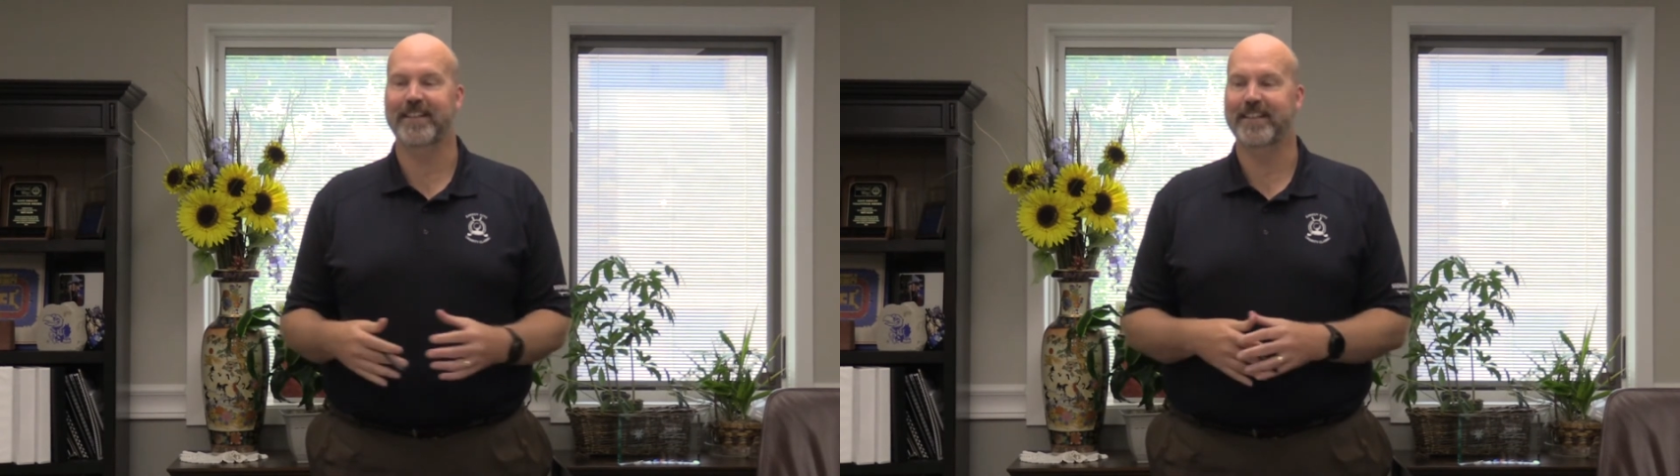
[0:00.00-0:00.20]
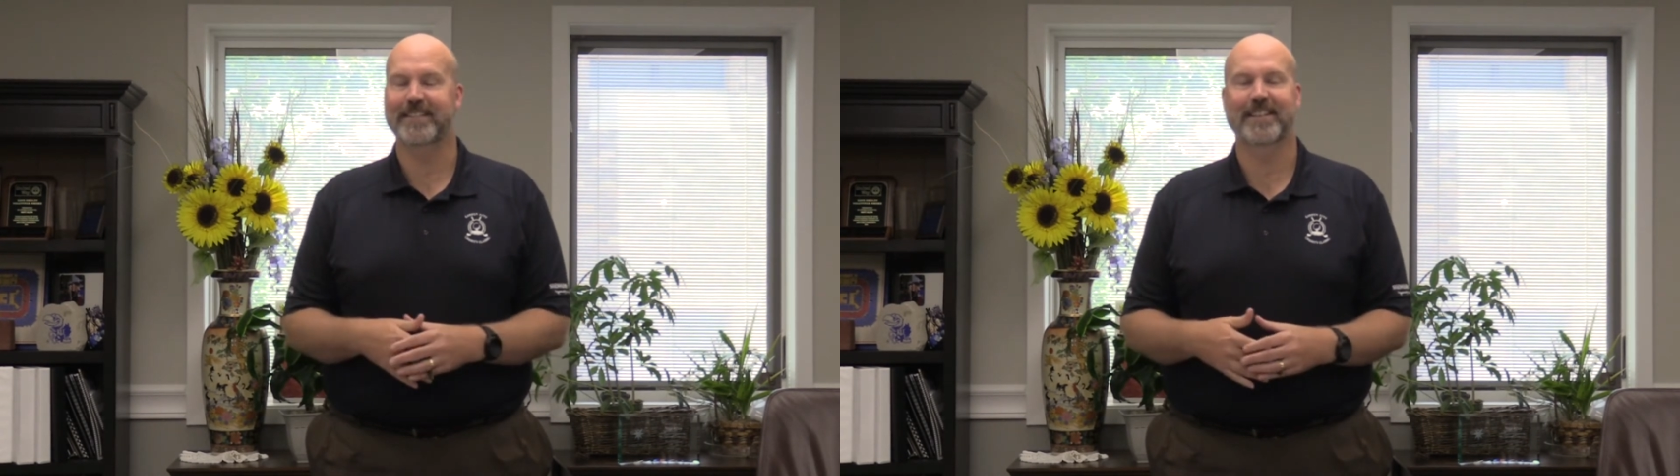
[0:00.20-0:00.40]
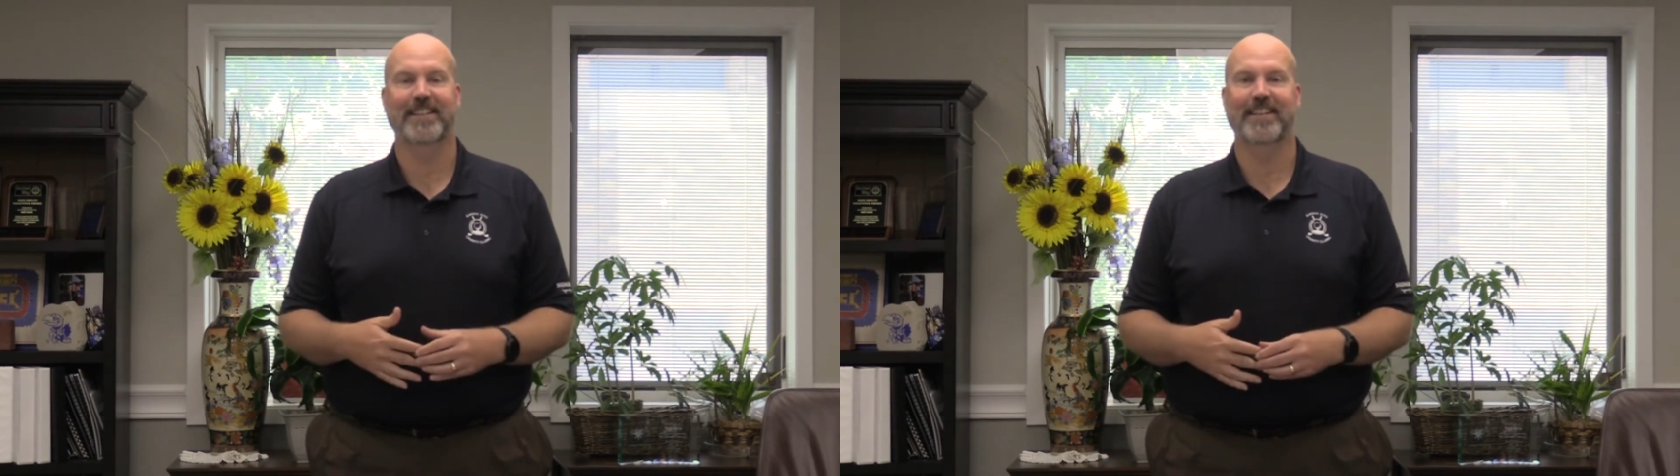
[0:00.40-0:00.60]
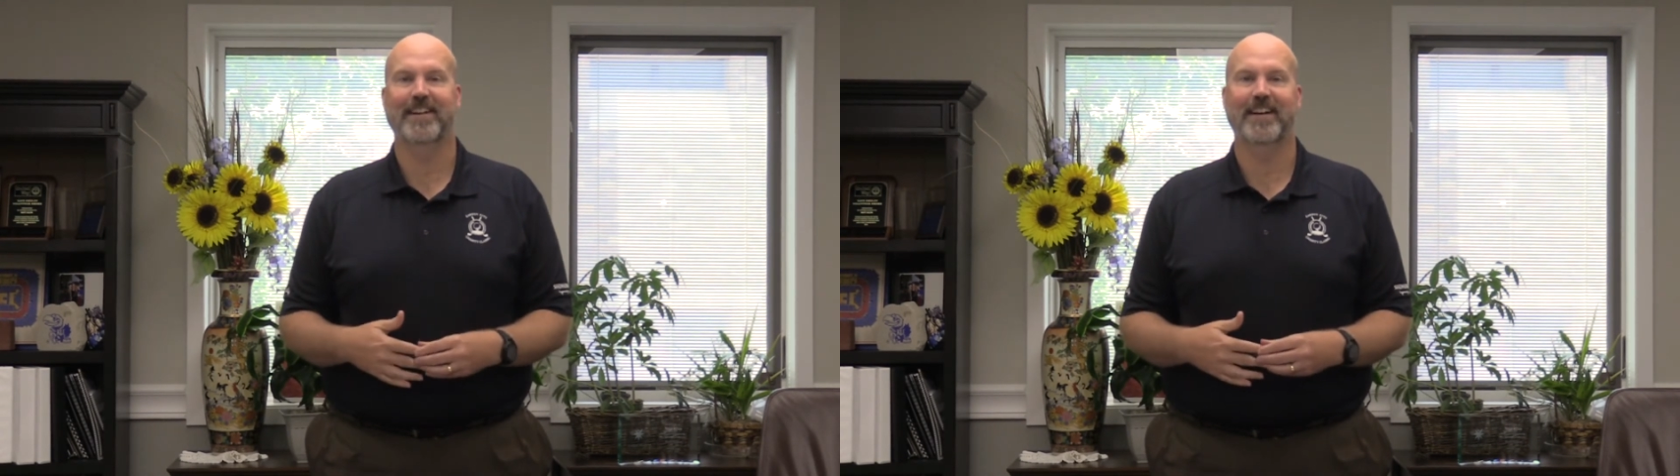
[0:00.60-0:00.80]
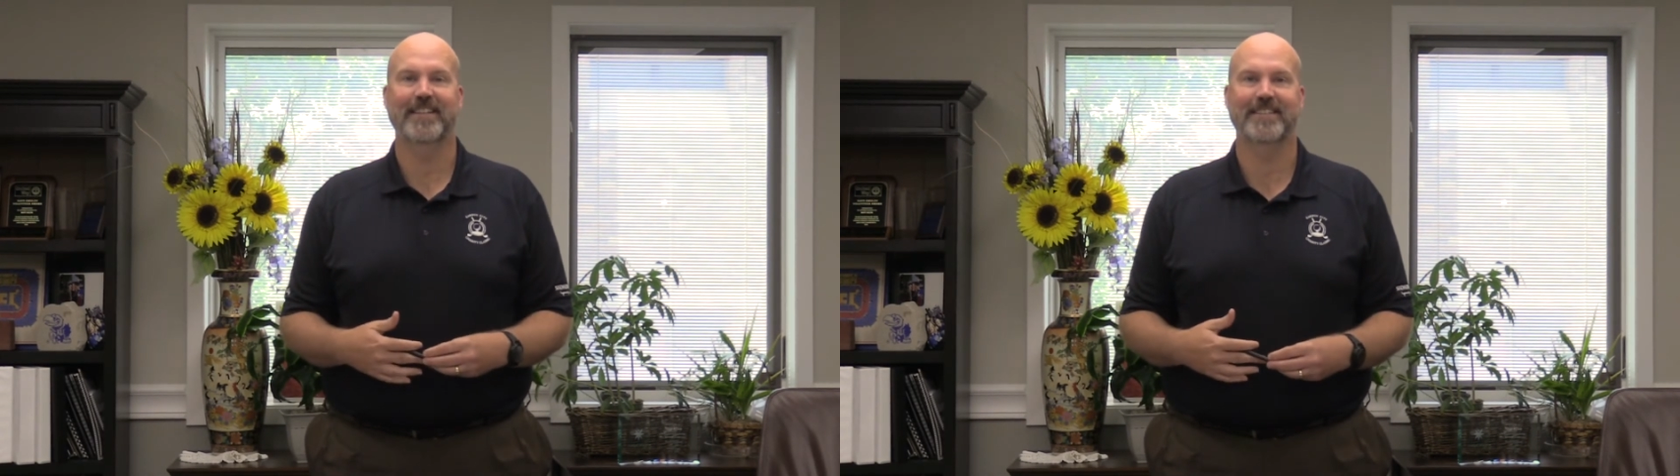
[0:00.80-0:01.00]
it's going to
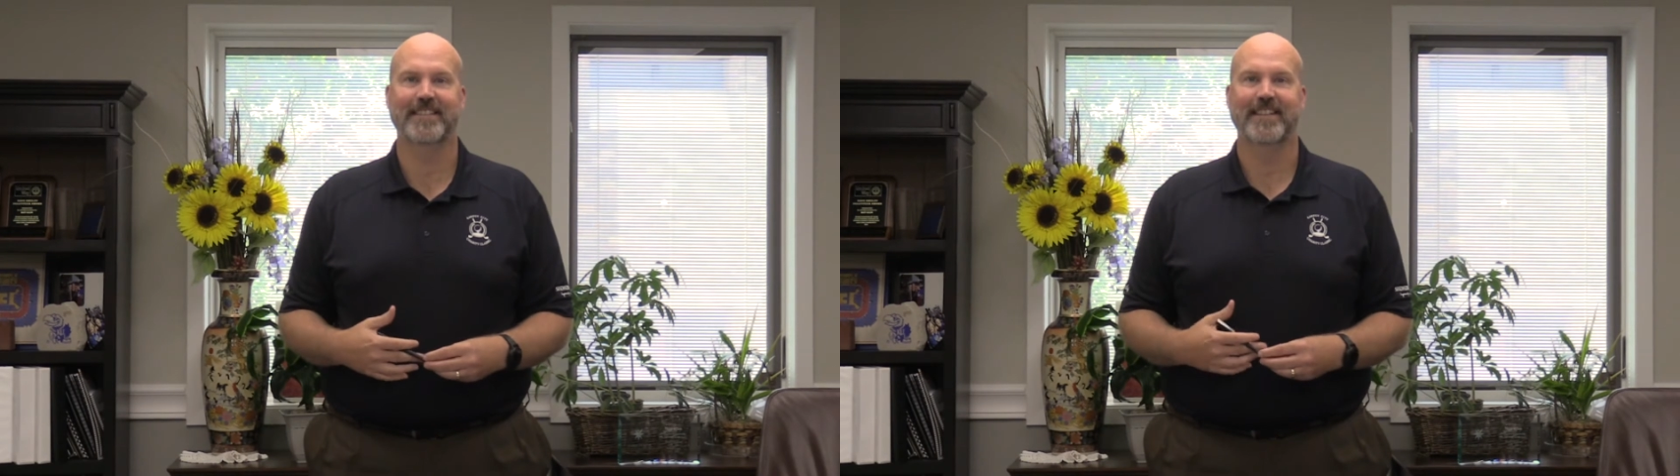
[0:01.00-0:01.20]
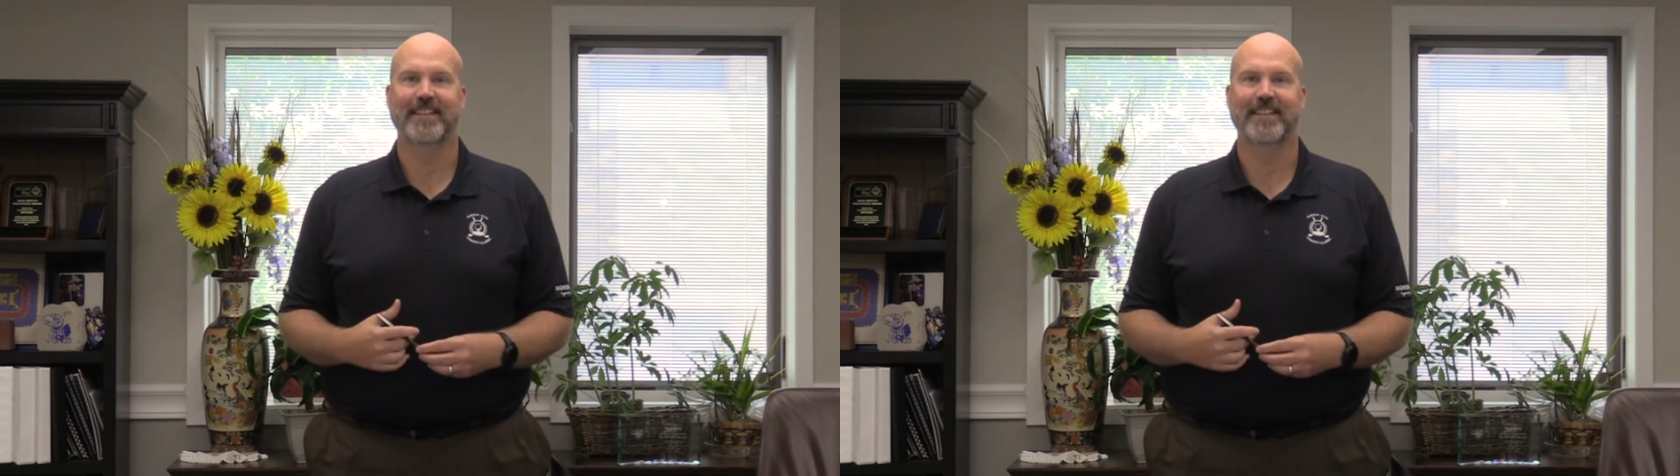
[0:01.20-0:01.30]
cost